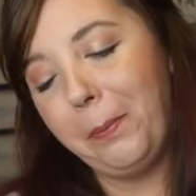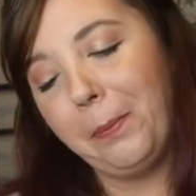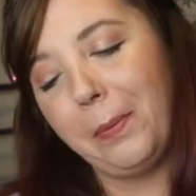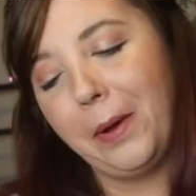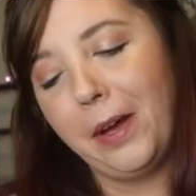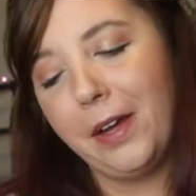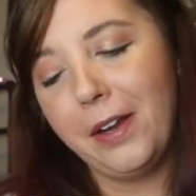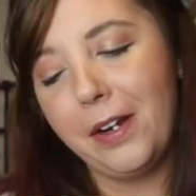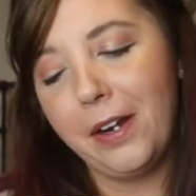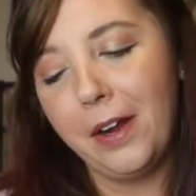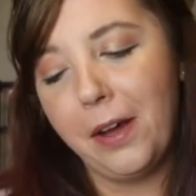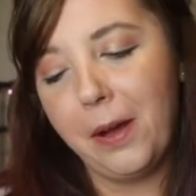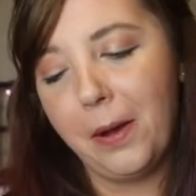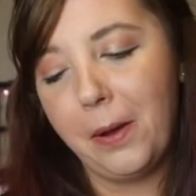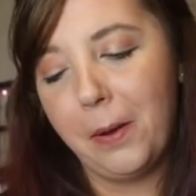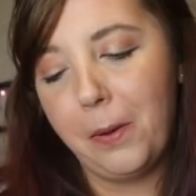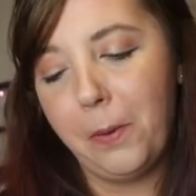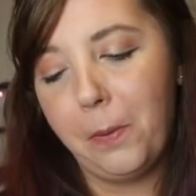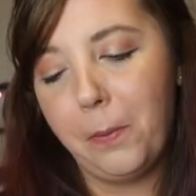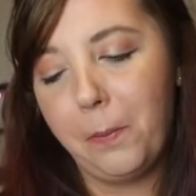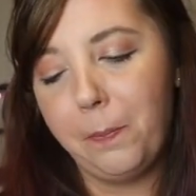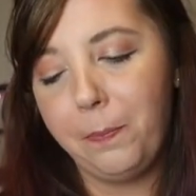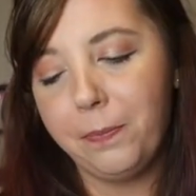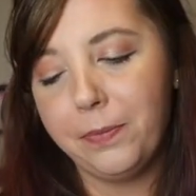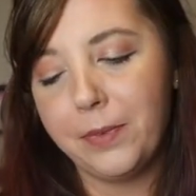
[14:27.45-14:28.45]
But
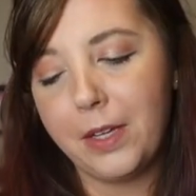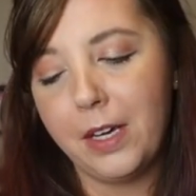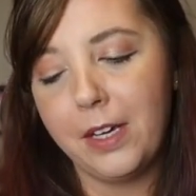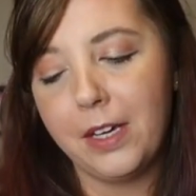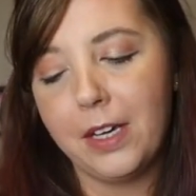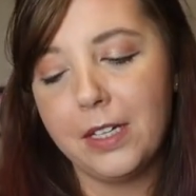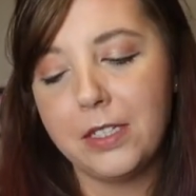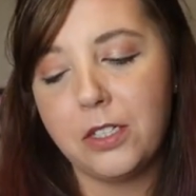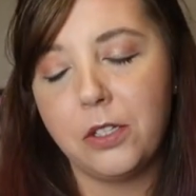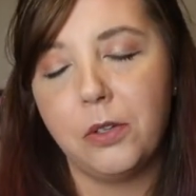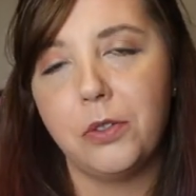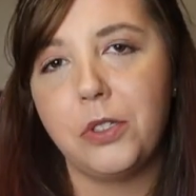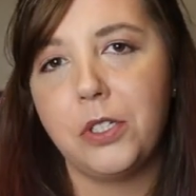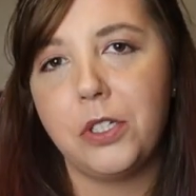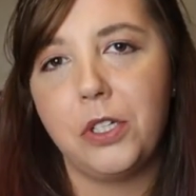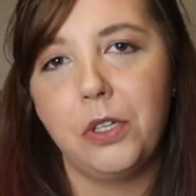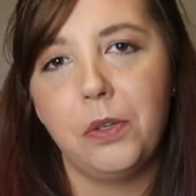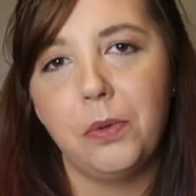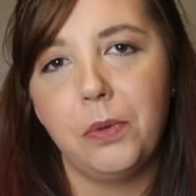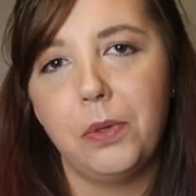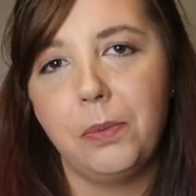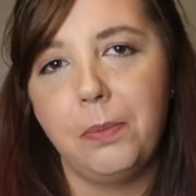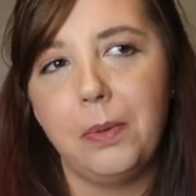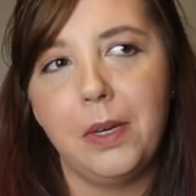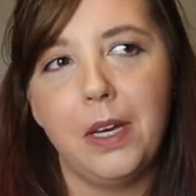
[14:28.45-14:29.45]
I guess those
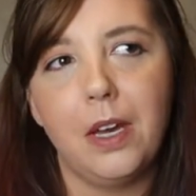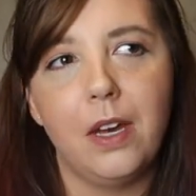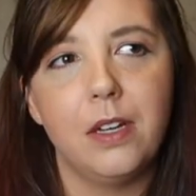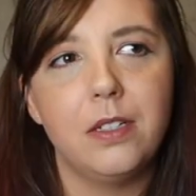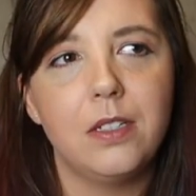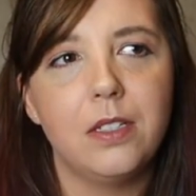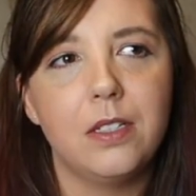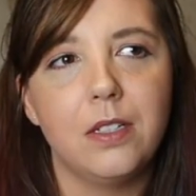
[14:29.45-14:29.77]
two would be it.